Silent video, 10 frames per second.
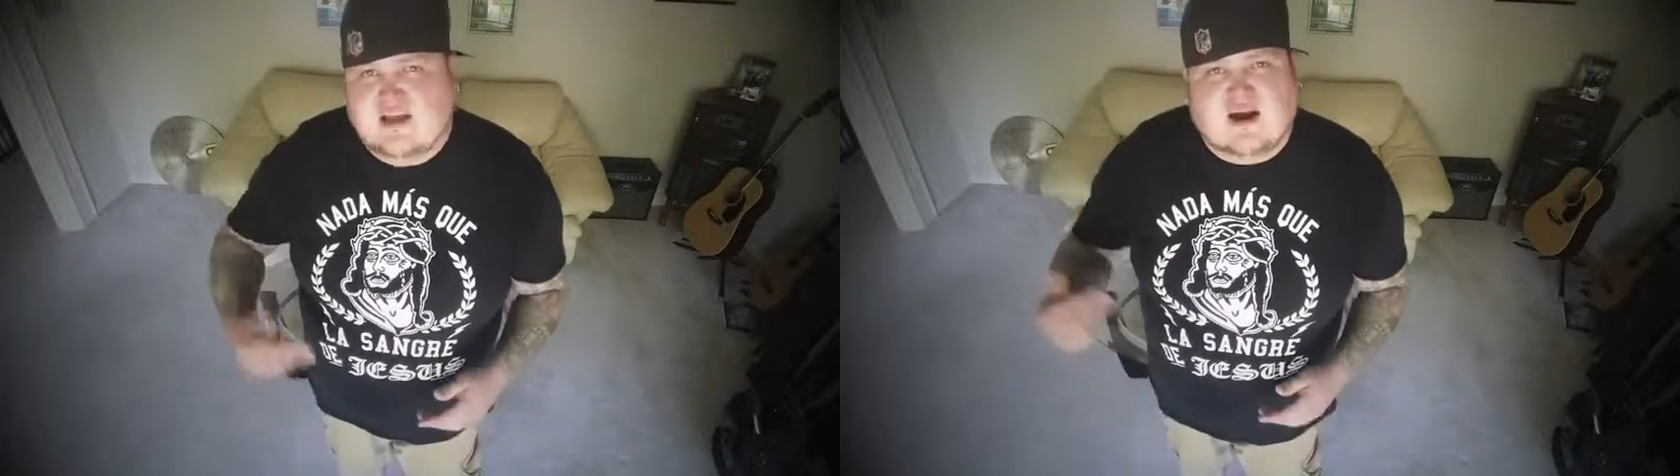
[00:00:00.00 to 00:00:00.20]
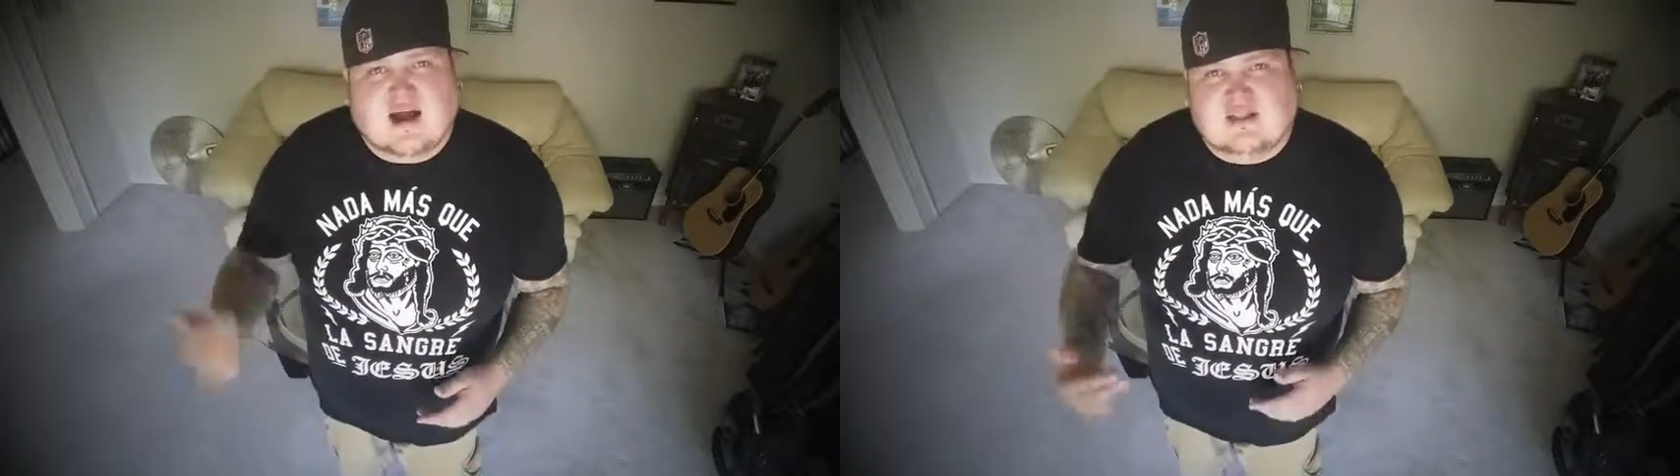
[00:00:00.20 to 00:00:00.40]

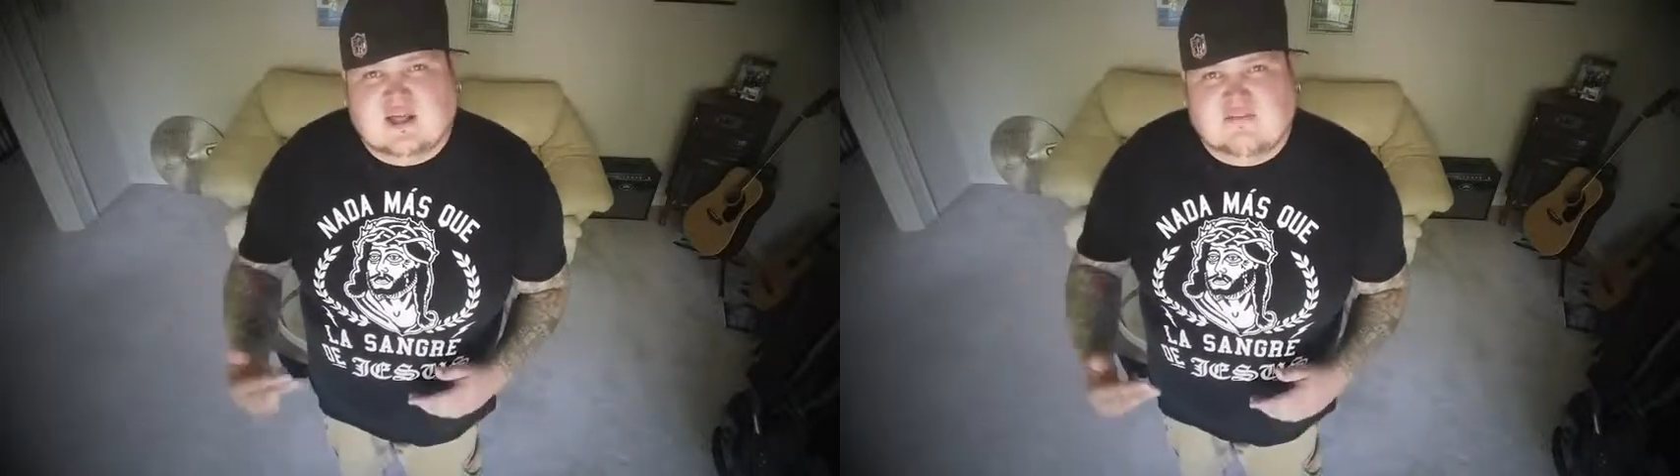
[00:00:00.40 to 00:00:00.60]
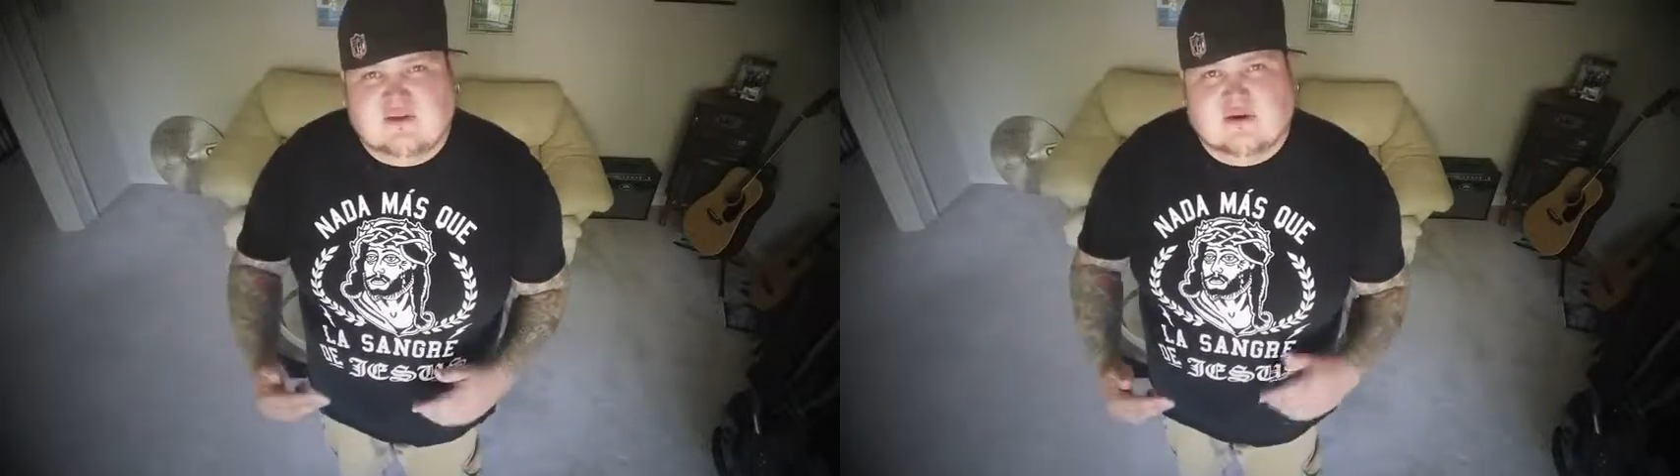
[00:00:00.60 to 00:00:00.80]
I
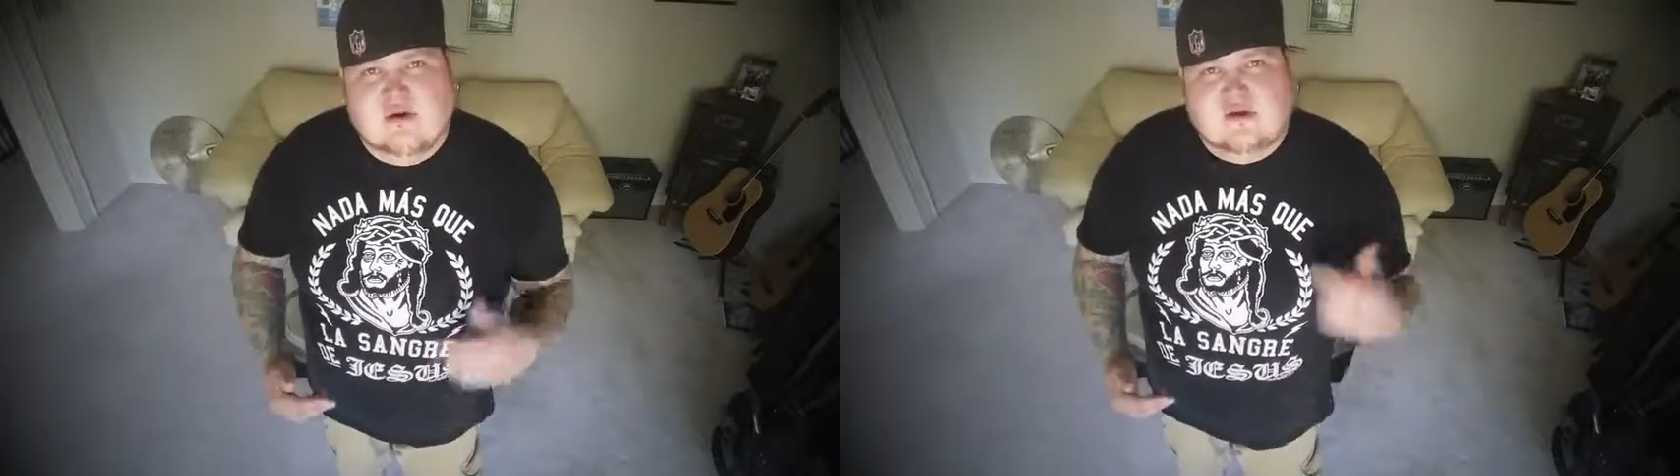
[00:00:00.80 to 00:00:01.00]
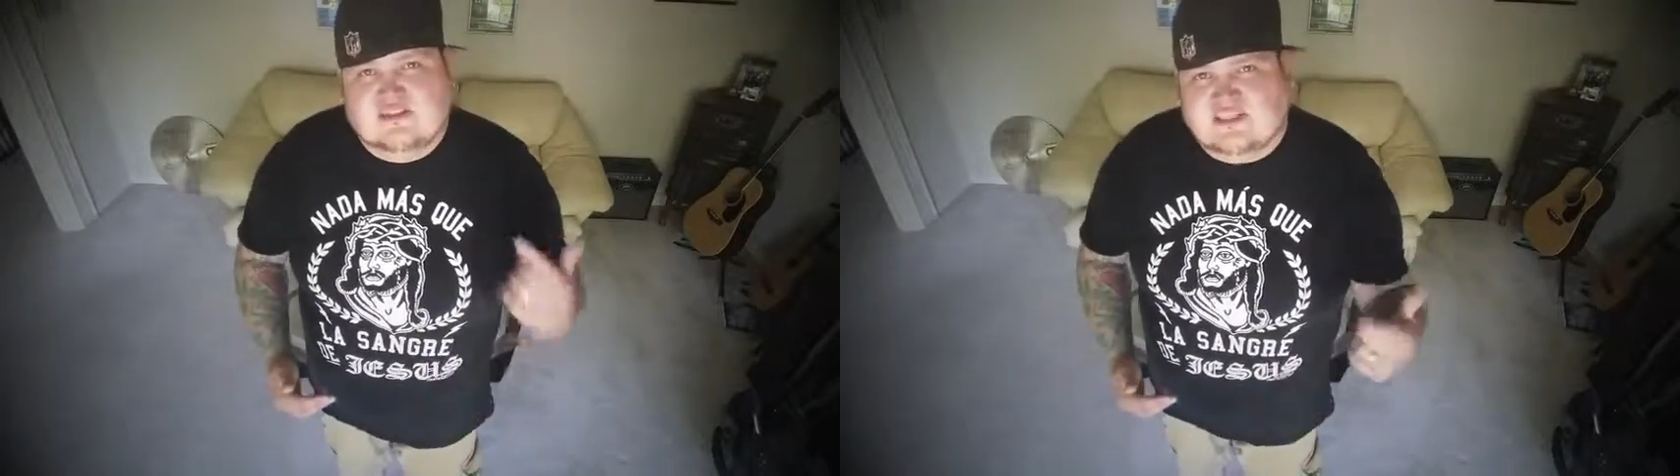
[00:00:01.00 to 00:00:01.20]
love you.
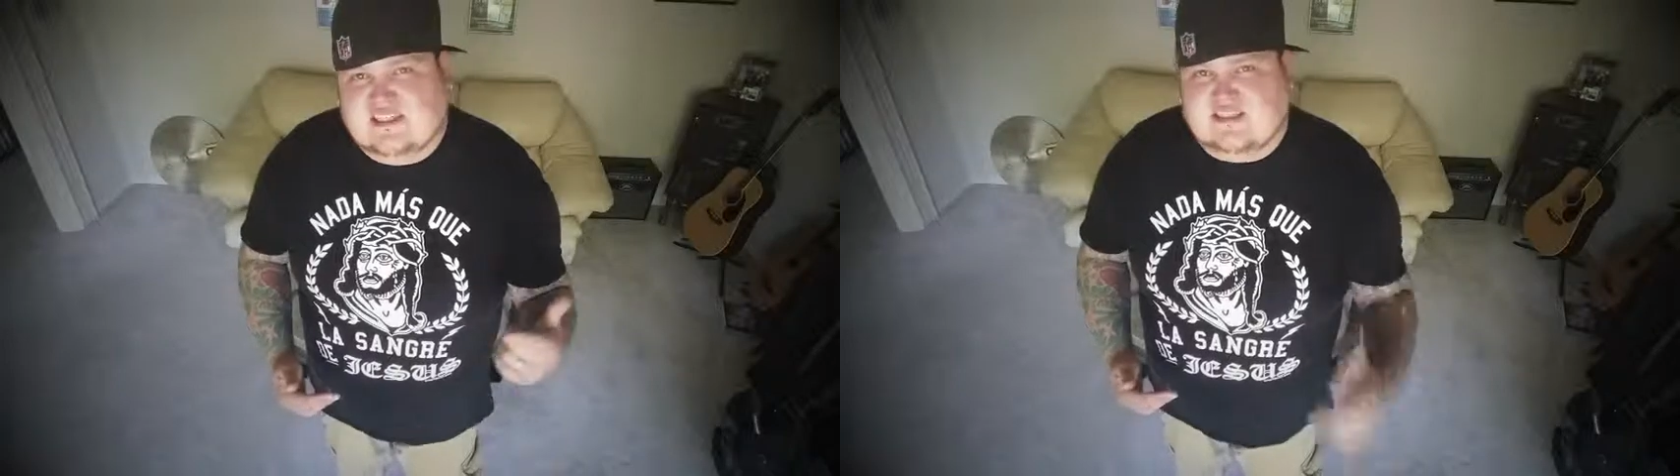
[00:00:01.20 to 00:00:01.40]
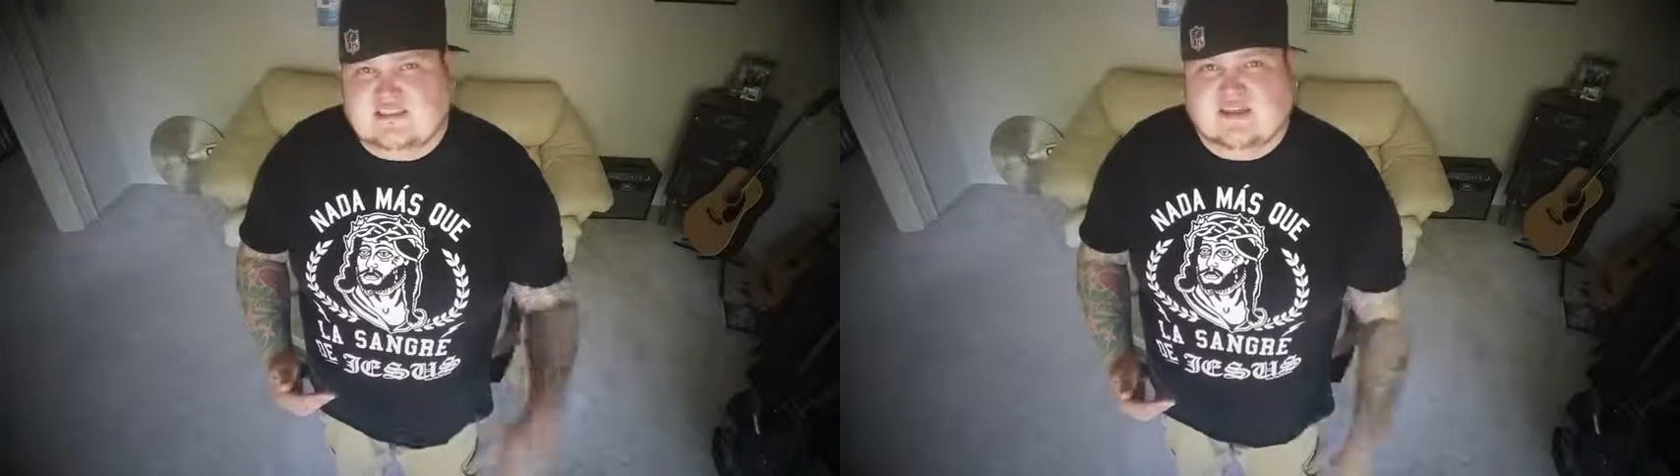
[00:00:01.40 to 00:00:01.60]

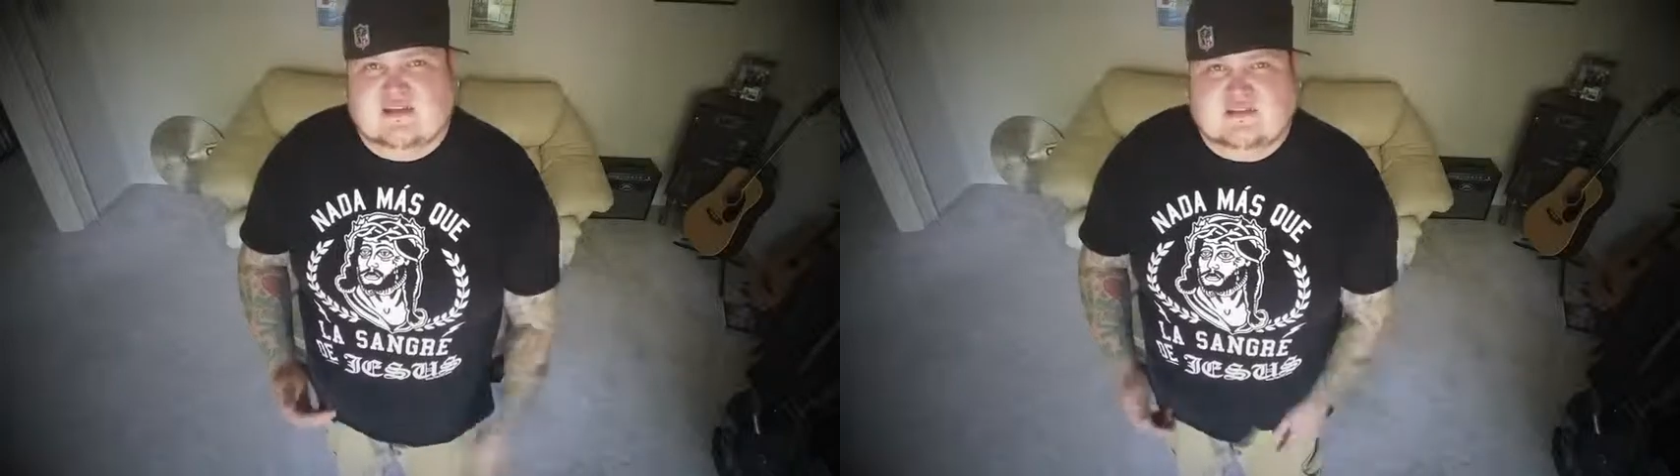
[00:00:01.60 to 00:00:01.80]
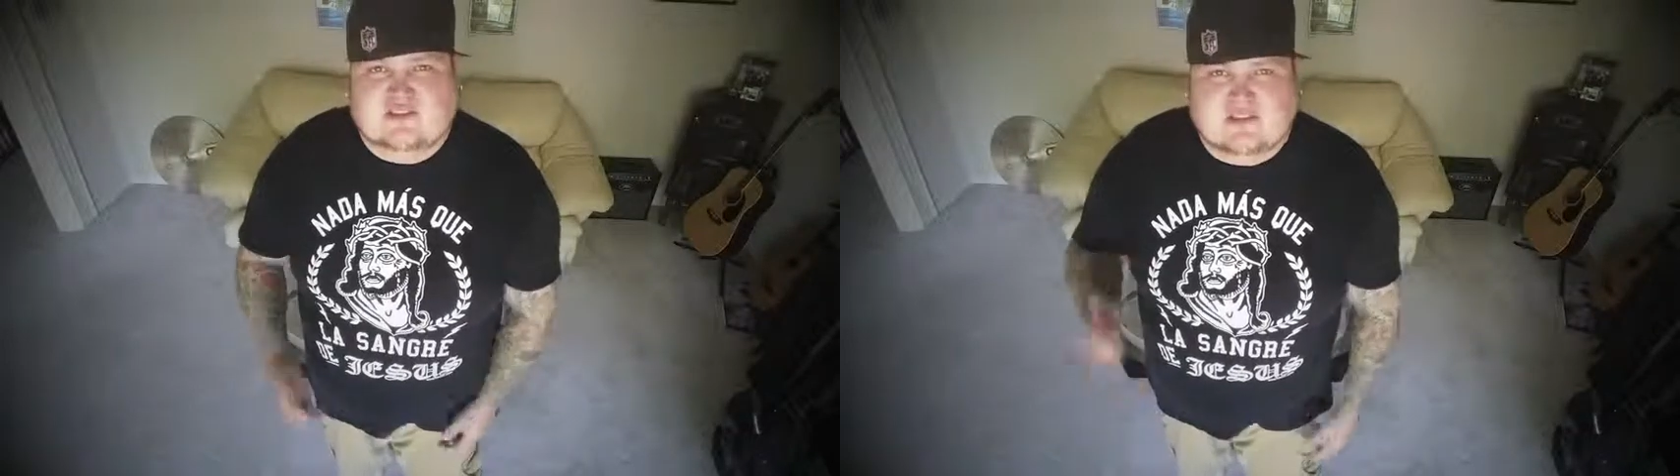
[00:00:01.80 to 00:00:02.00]
Jesus
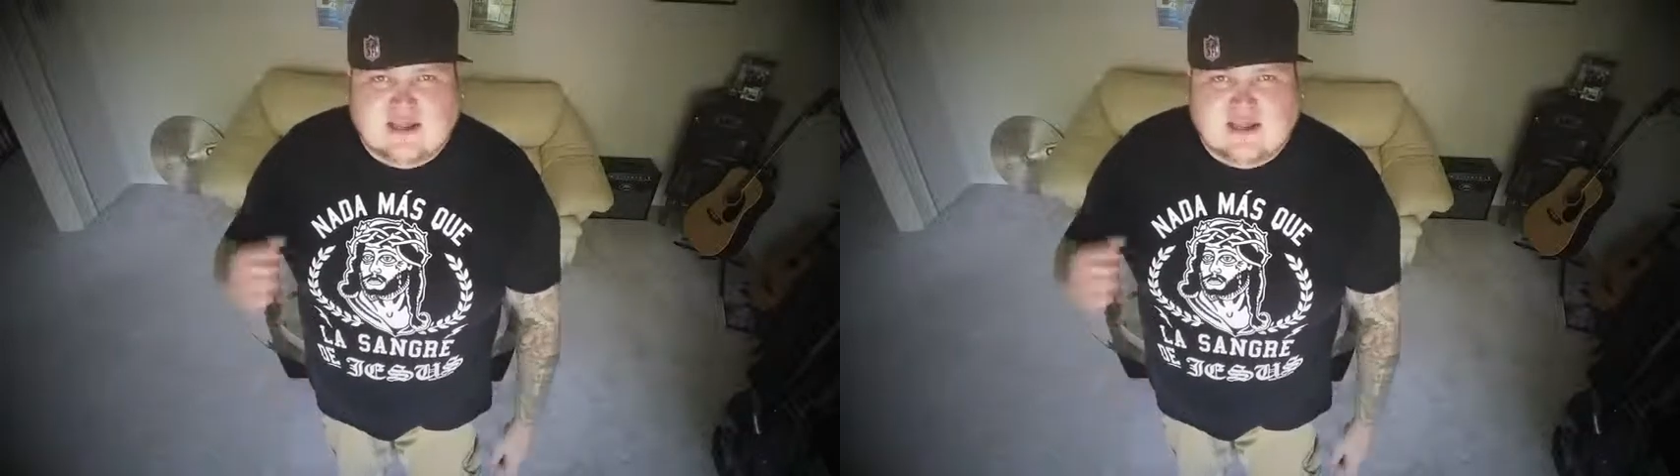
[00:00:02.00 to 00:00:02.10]
loves you.